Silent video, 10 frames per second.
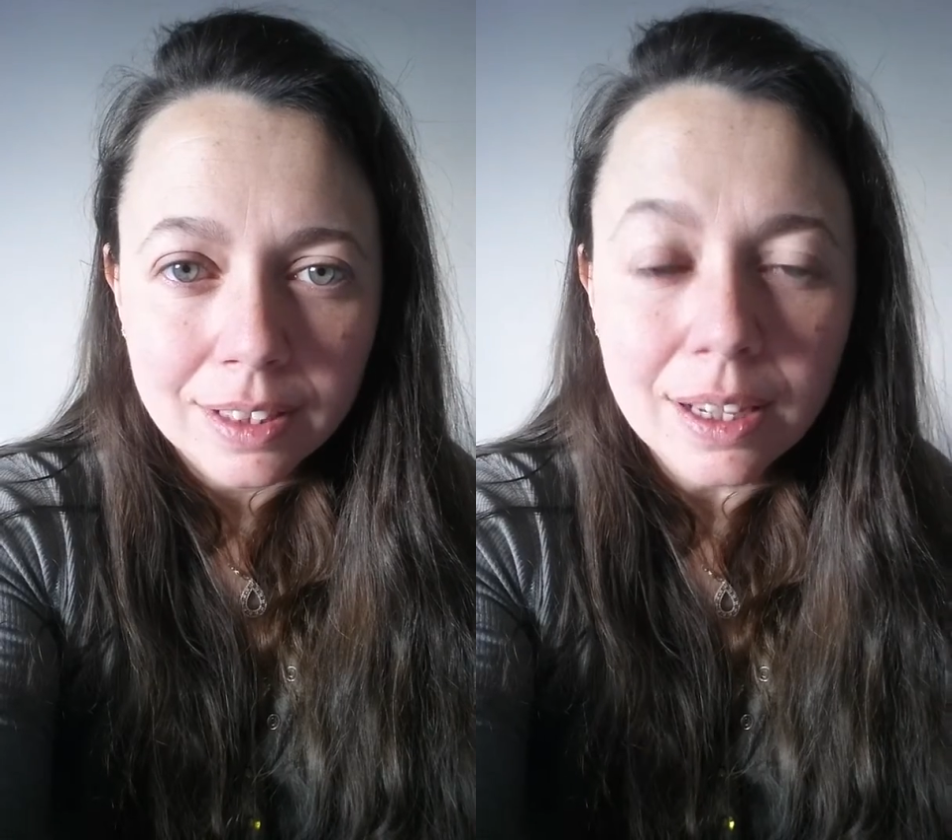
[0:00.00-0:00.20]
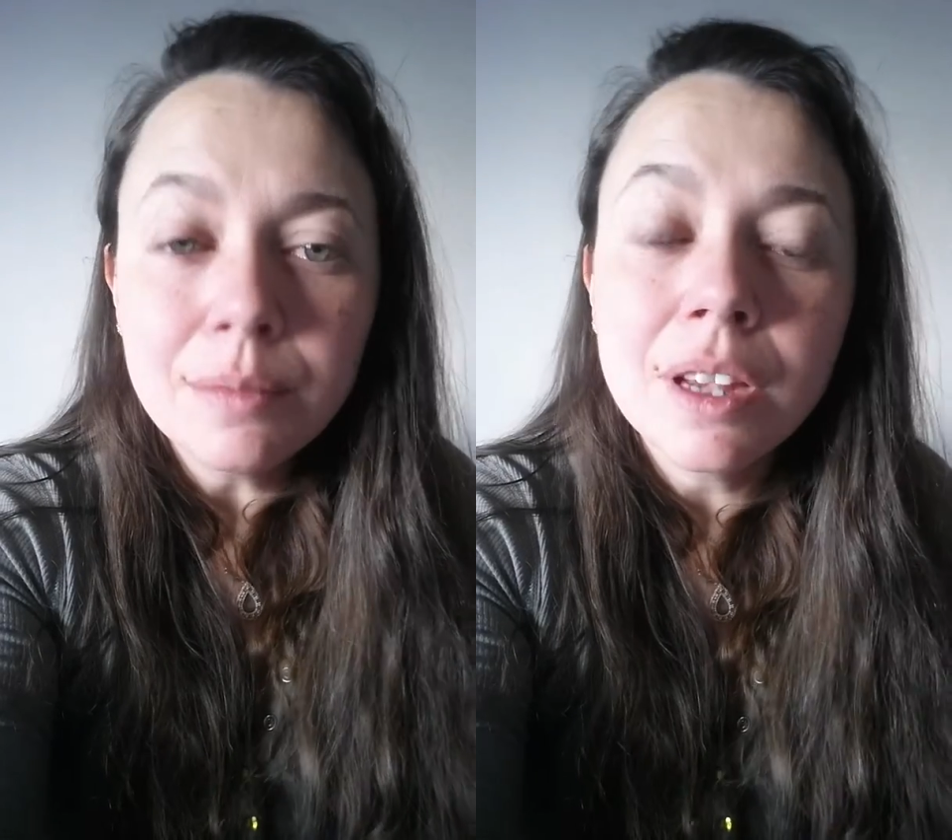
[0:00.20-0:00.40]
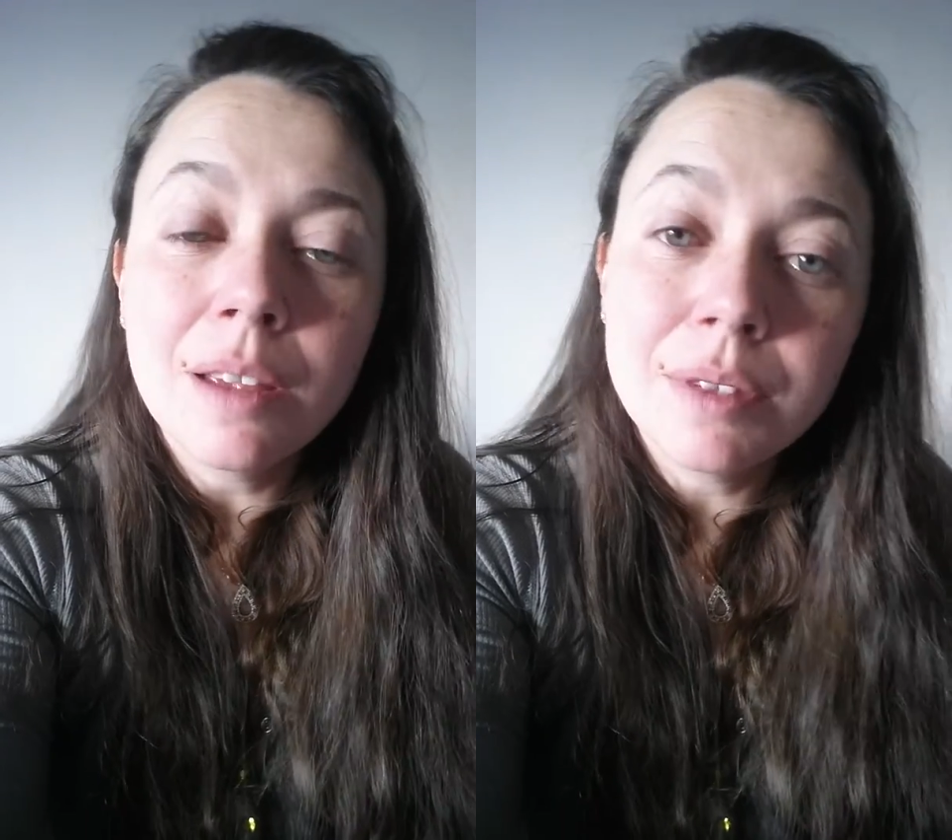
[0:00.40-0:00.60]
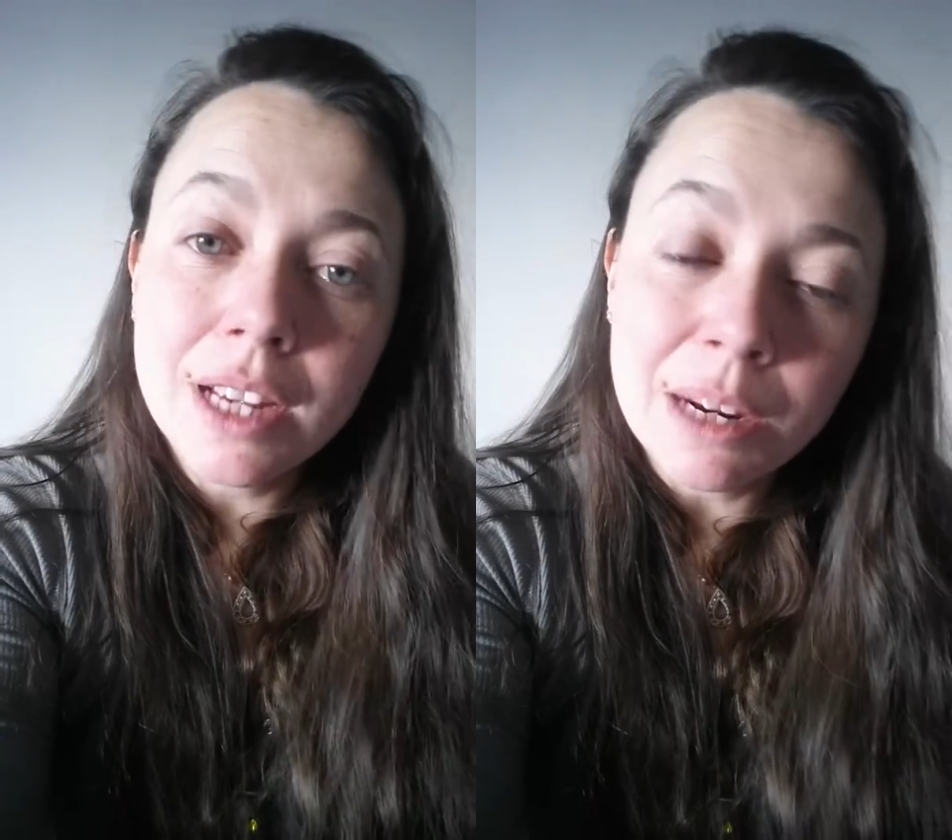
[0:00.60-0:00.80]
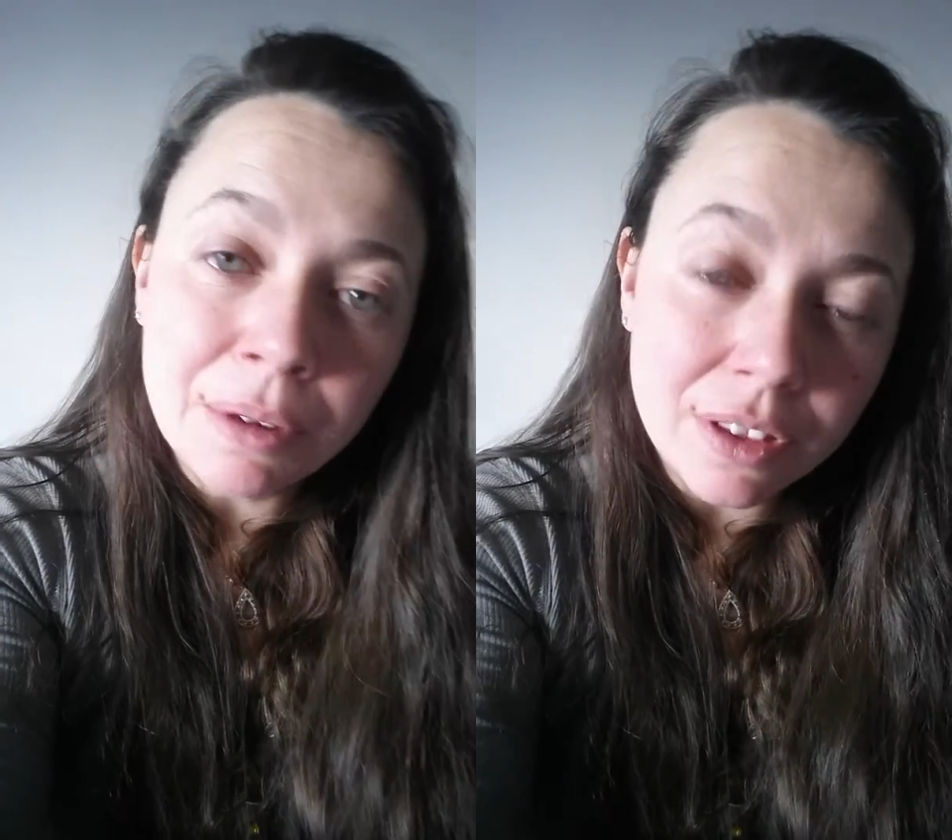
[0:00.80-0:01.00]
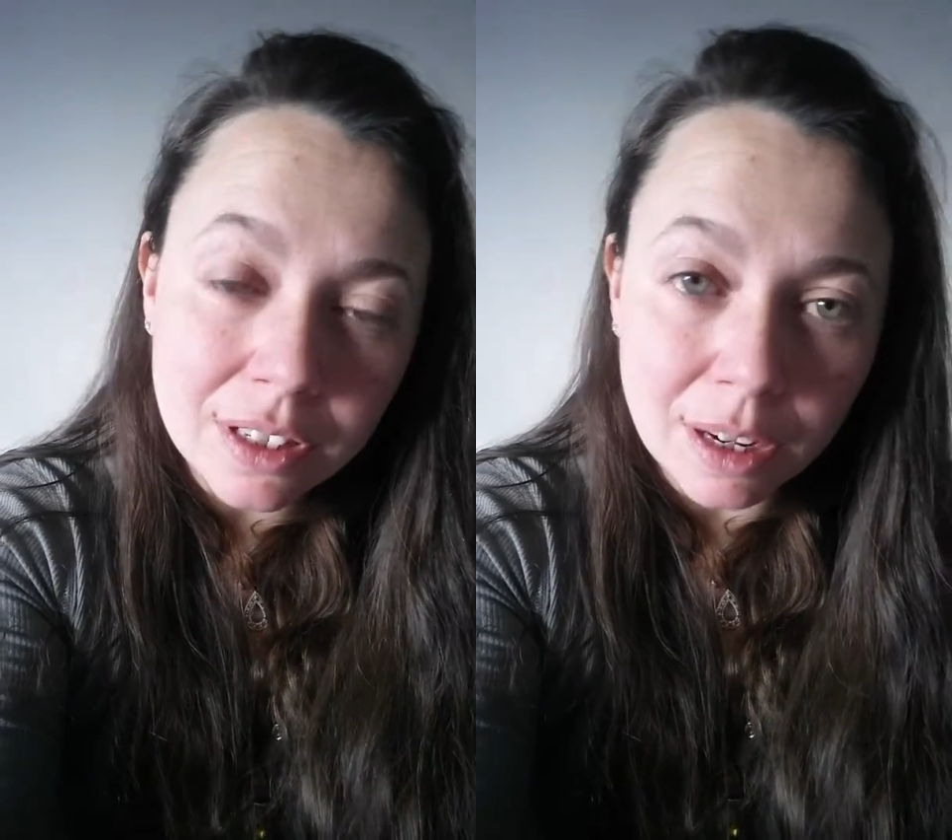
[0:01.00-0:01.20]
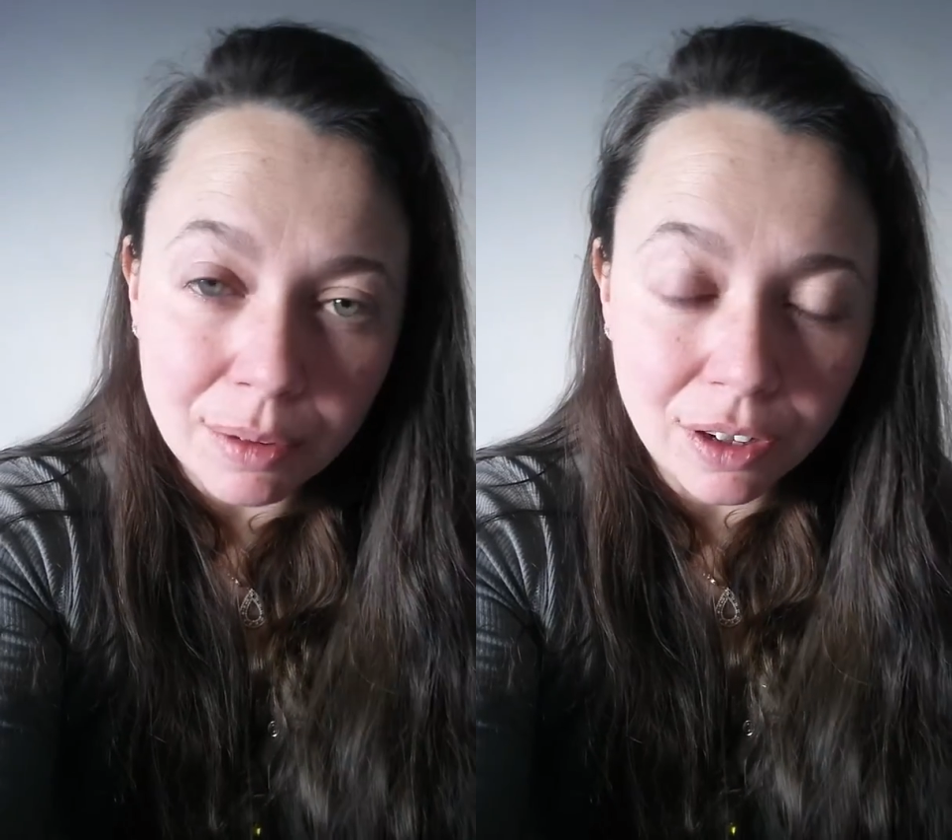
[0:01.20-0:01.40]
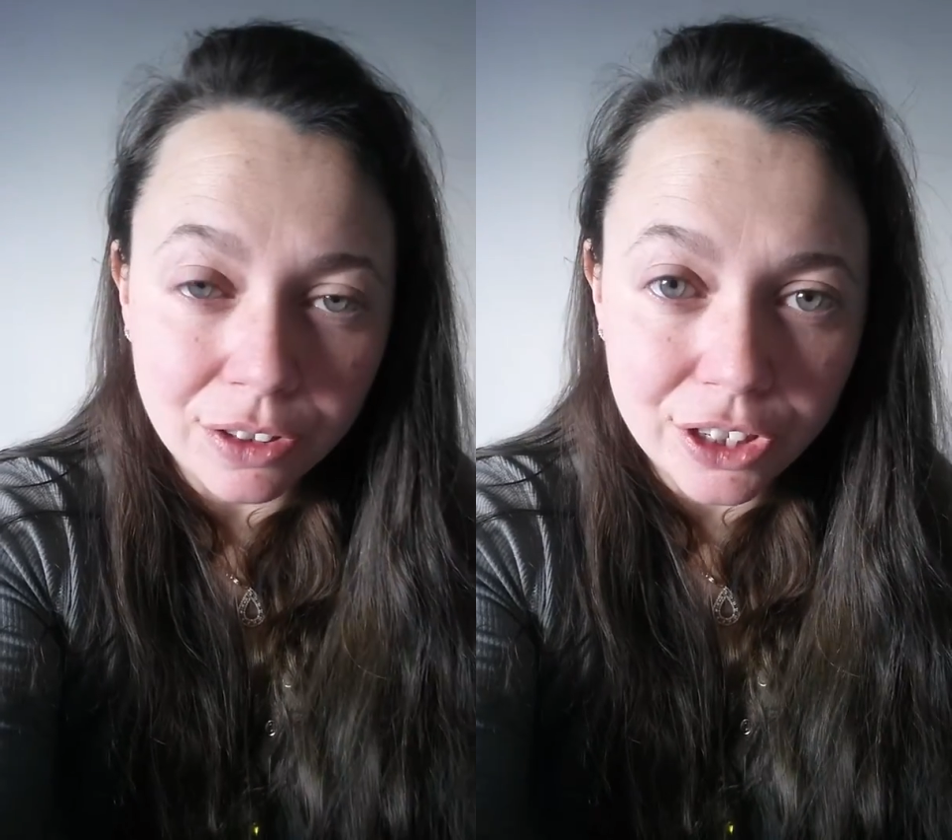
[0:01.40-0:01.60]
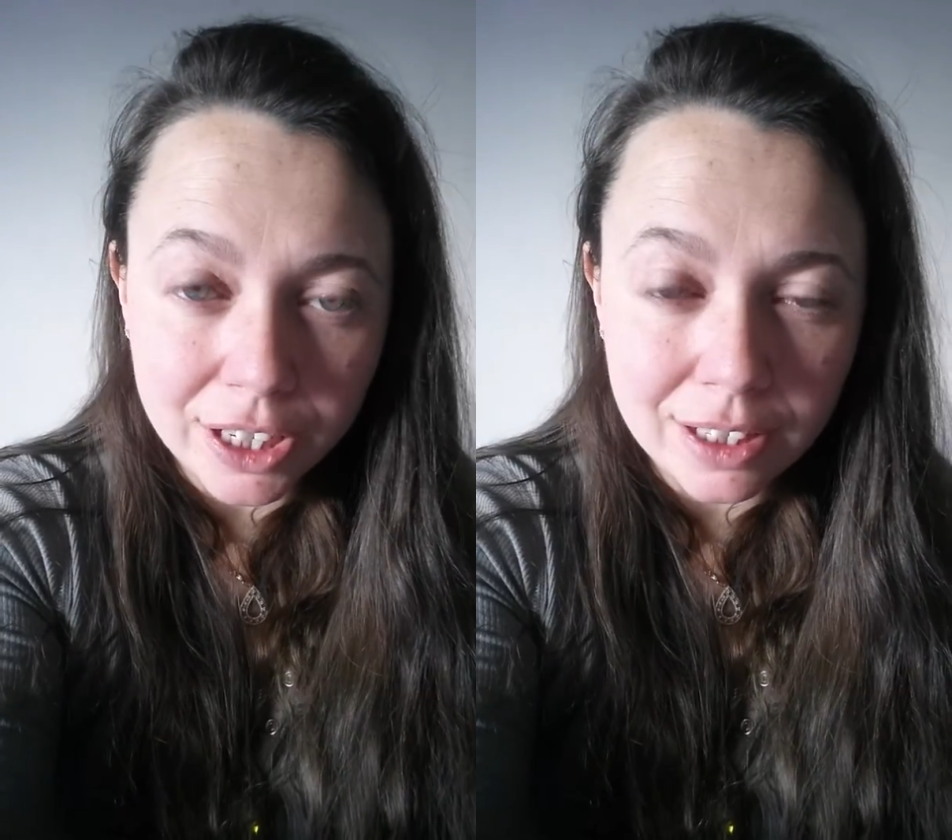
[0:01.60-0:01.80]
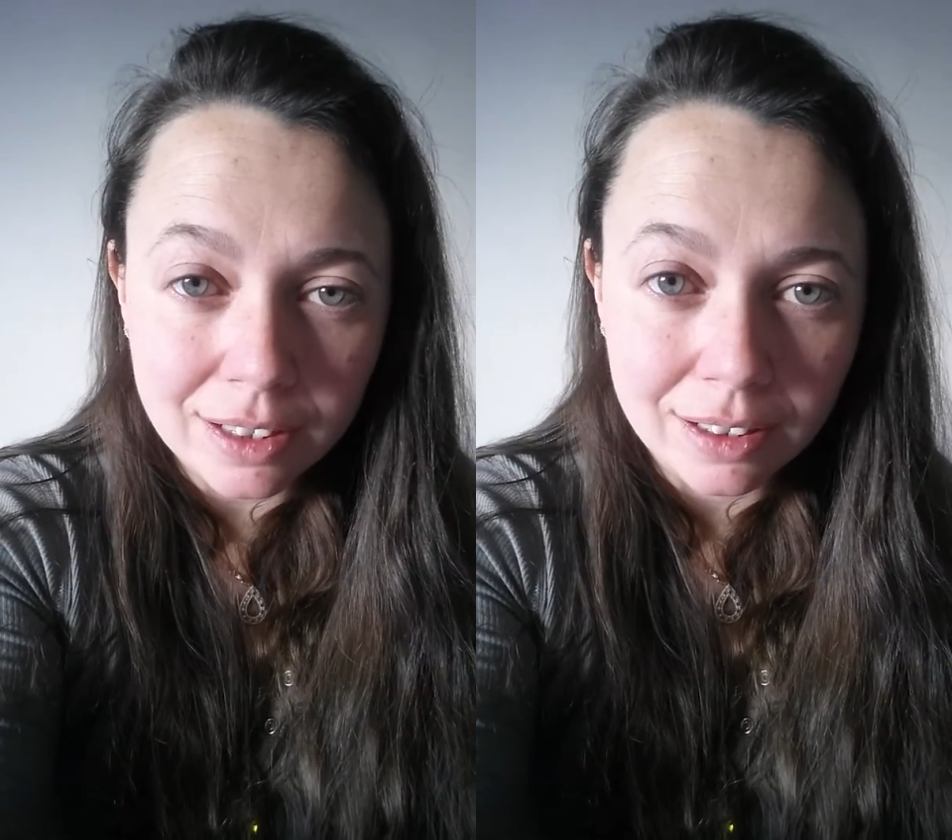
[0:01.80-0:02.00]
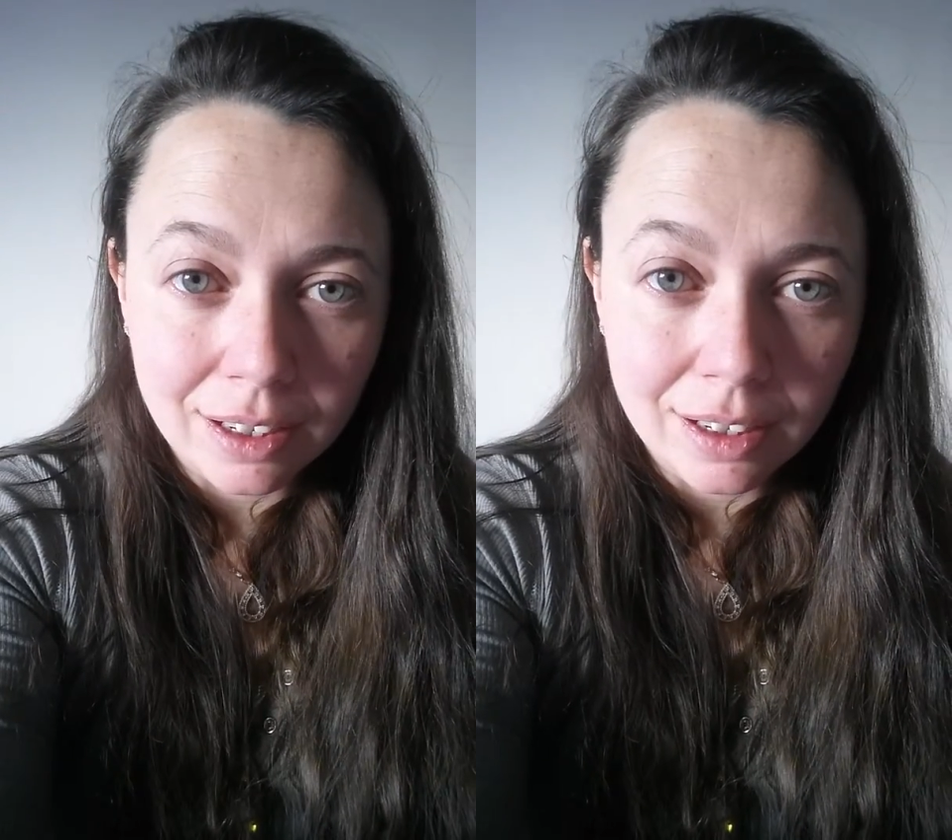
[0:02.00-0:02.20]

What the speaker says: sometimes dealing with the subconscious